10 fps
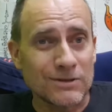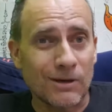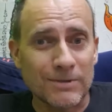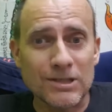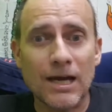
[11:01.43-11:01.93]

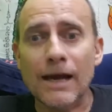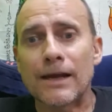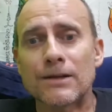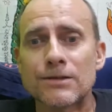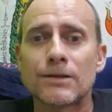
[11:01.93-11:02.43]
time to
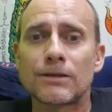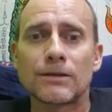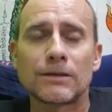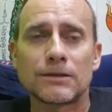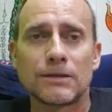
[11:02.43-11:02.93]
change.
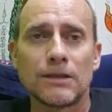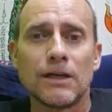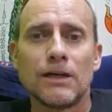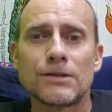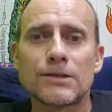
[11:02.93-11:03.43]

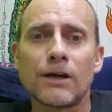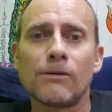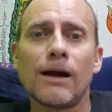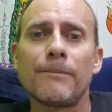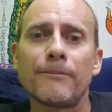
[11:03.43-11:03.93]

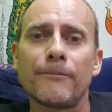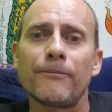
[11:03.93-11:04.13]
So